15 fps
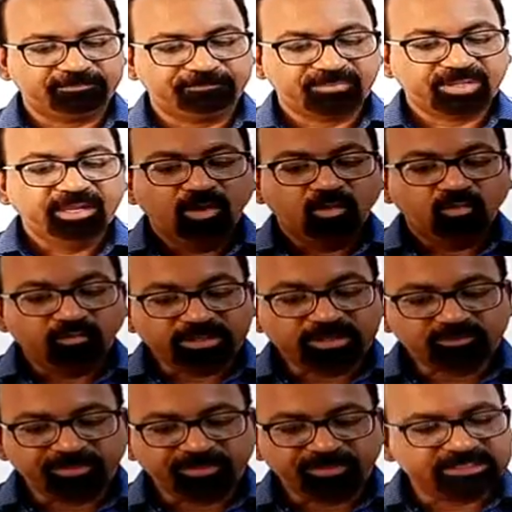which
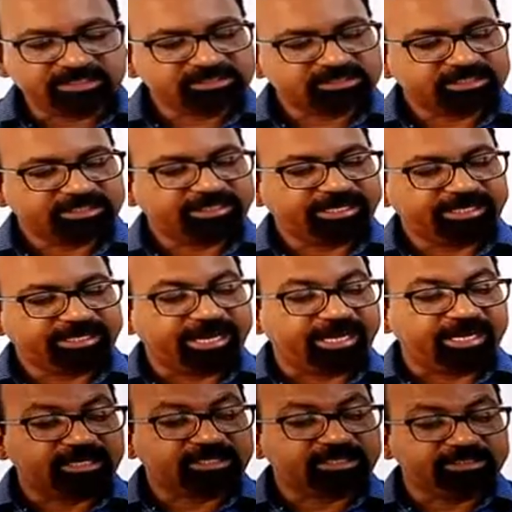means air
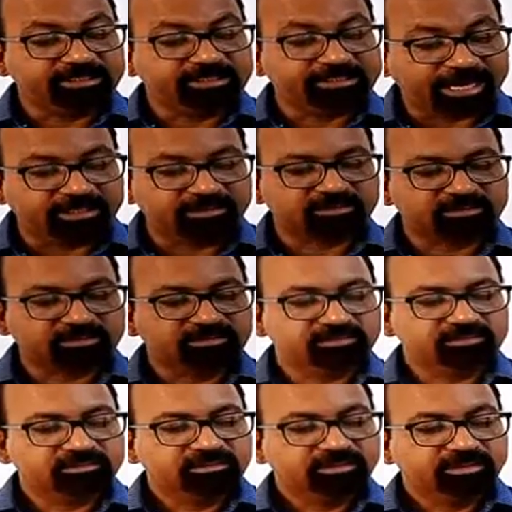contained
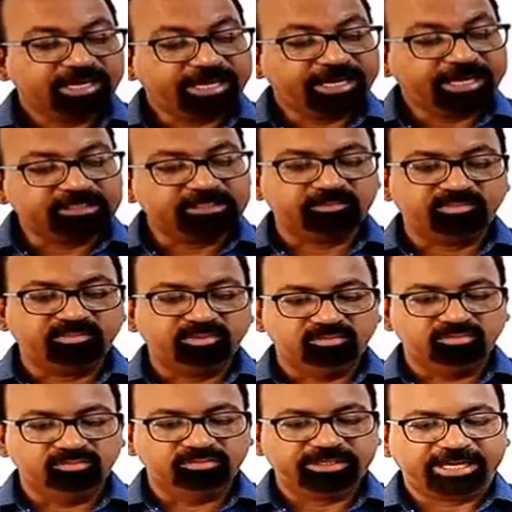in the balloon
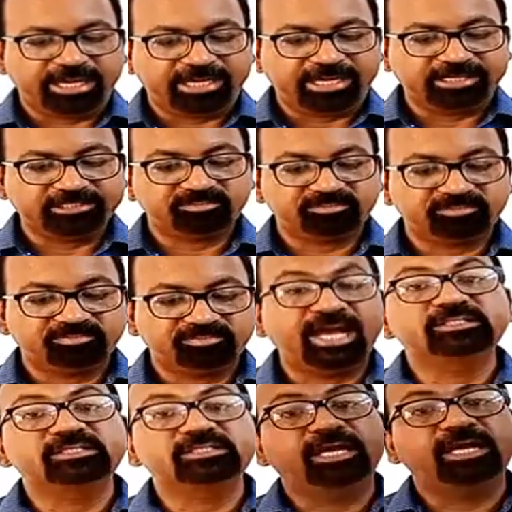has mass and
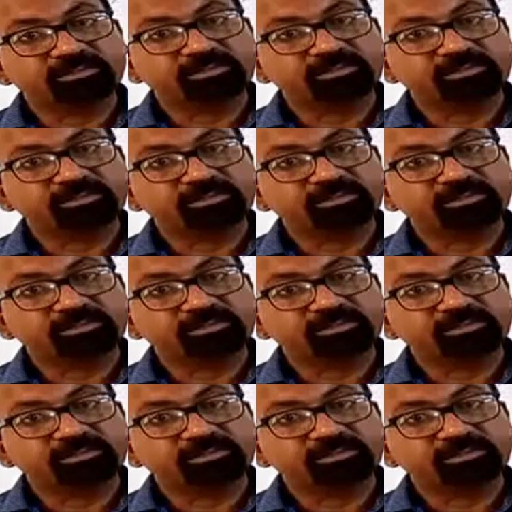weight,